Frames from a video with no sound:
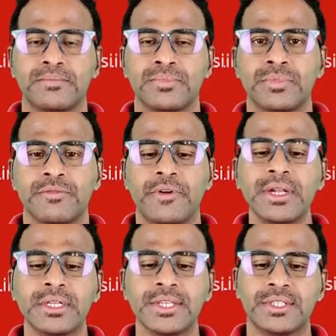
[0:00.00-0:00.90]
for
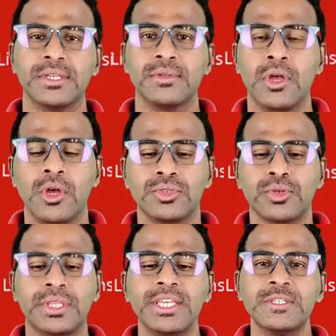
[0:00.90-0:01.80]
testing. So
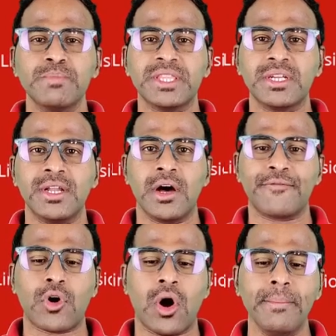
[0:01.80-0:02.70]
this method of
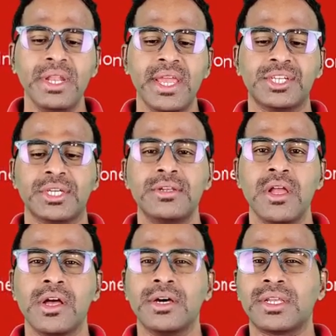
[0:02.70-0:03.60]
combination
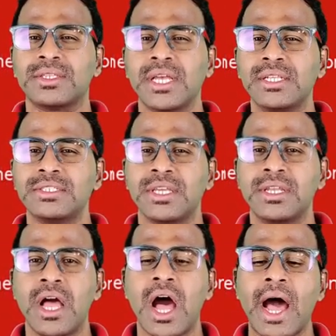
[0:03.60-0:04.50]
results
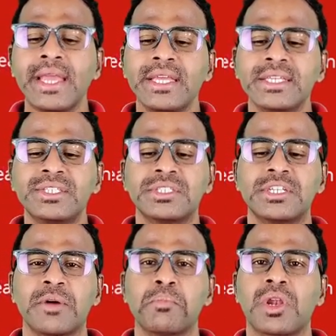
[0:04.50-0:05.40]
in highest
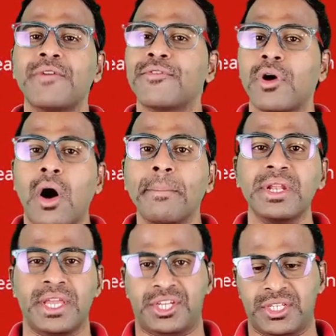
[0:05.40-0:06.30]
number of
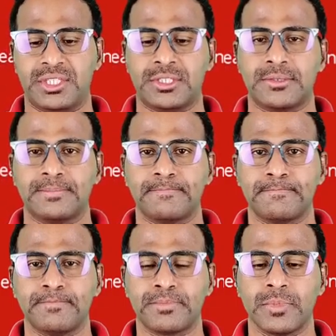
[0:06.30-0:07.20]
combinations.
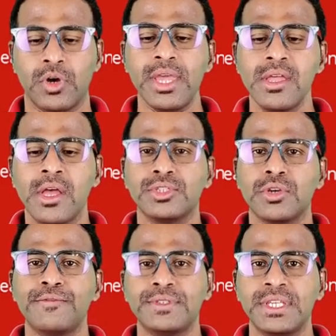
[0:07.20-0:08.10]
Okay, so
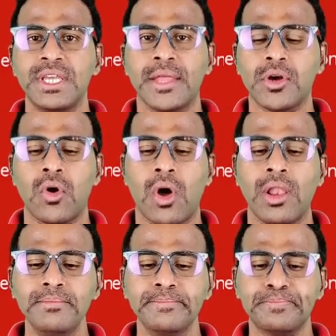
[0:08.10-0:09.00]
if you see on the
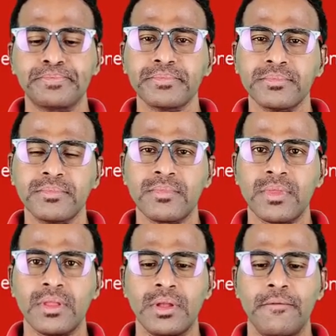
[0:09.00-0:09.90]
column,
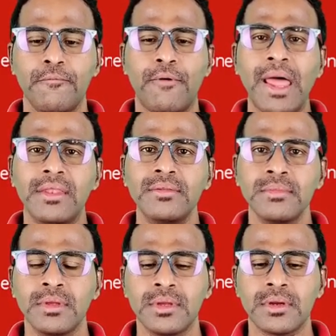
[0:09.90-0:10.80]
1,
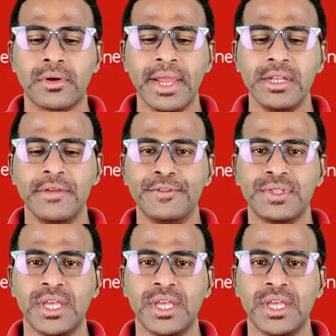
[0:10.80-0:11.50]
right? If you see on the